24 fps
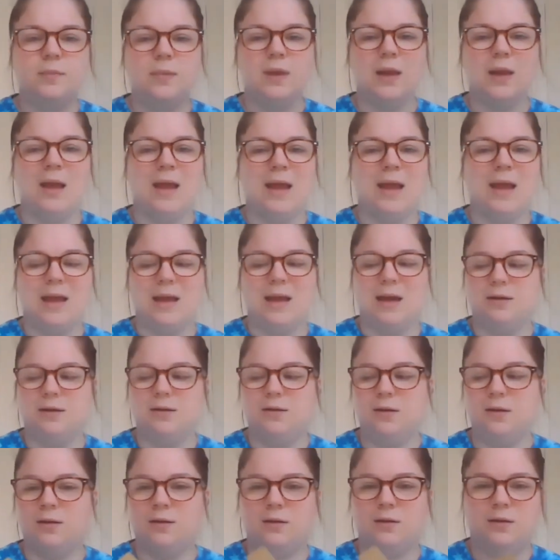
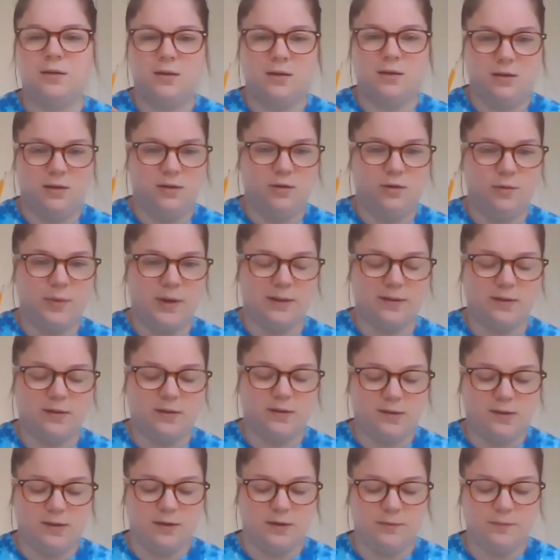and your pencil
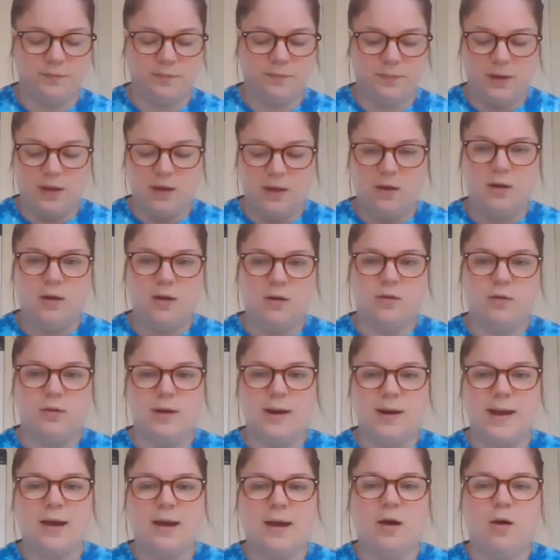still.
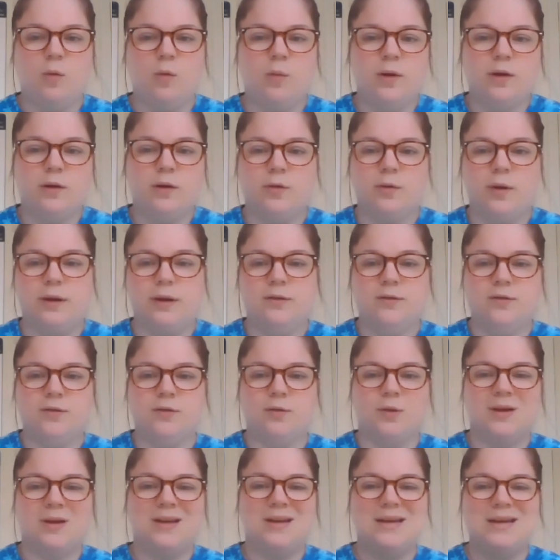Now we are going to
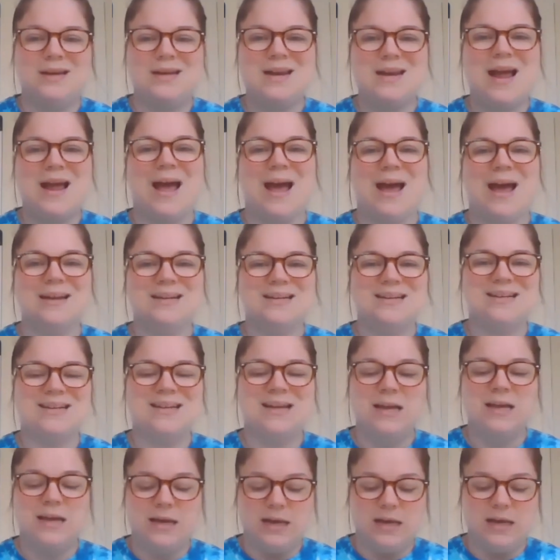connect
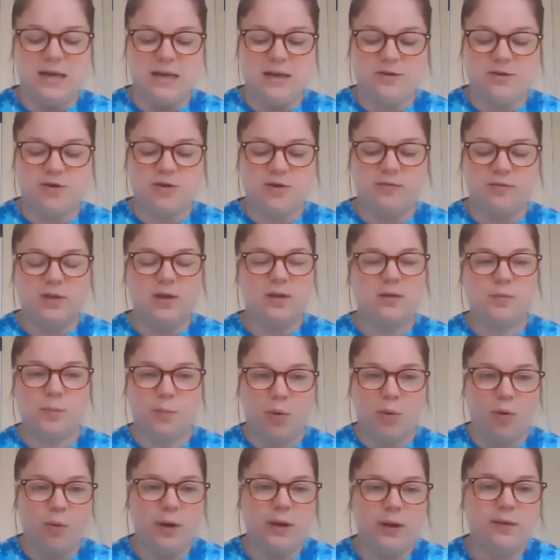each of these
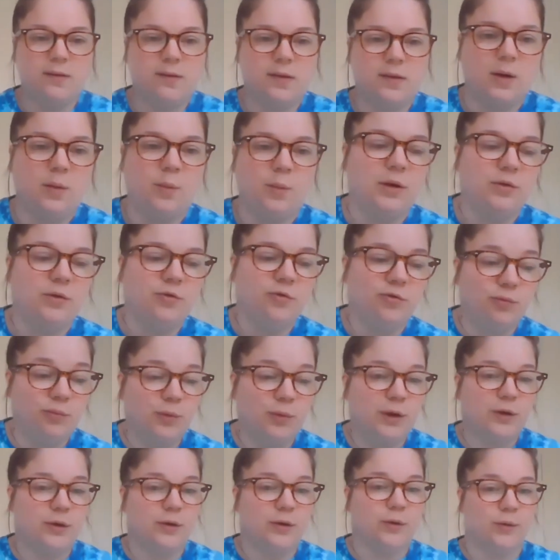points that we
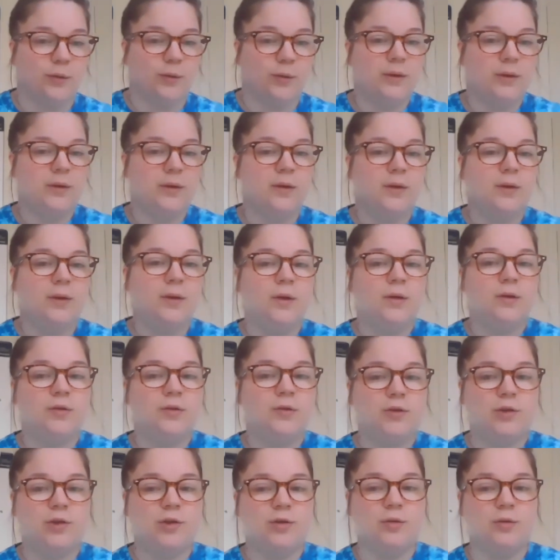drew
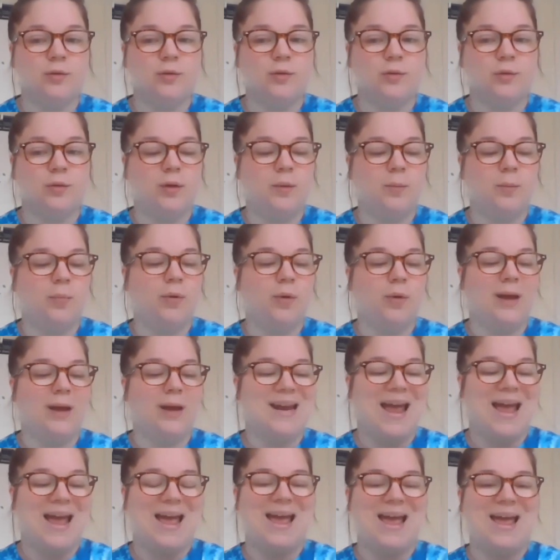to point
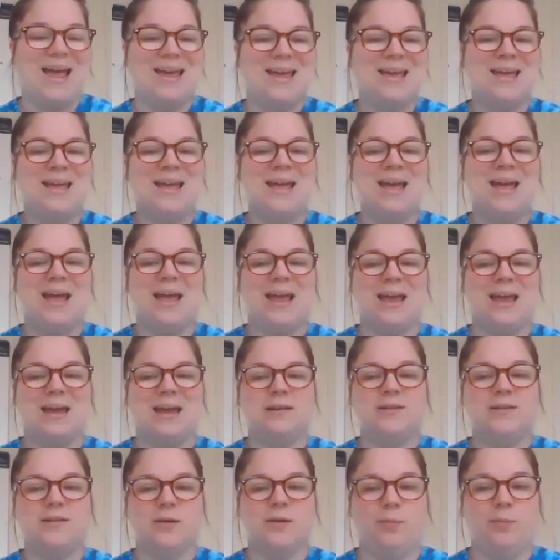A
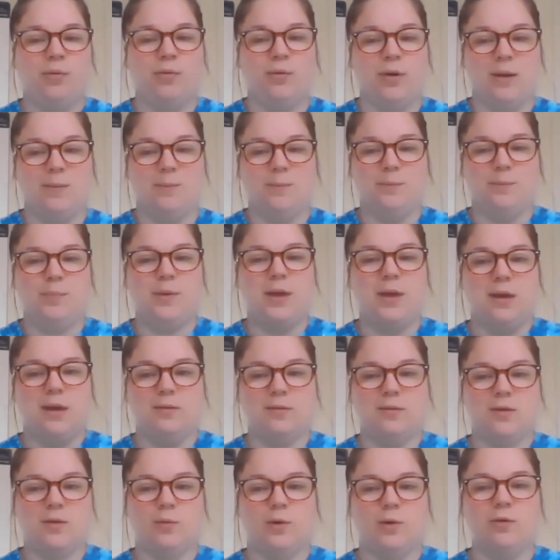and to point B.
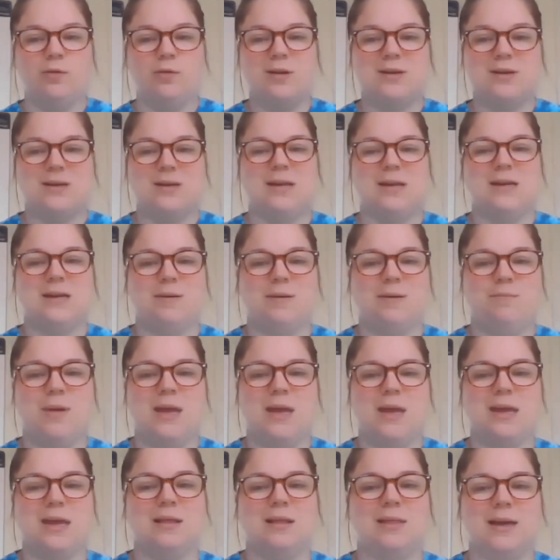So we're going to end up
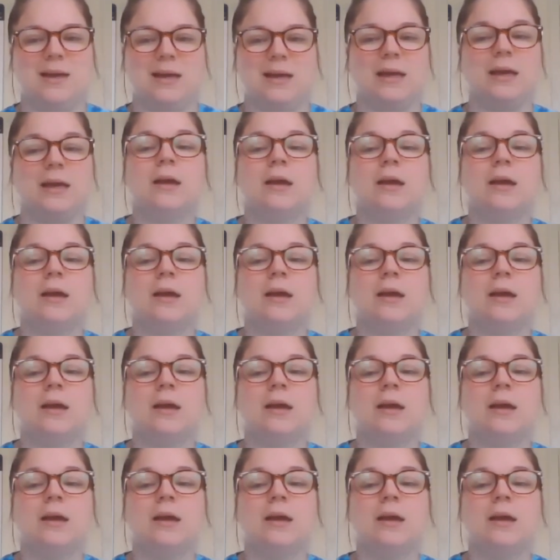making like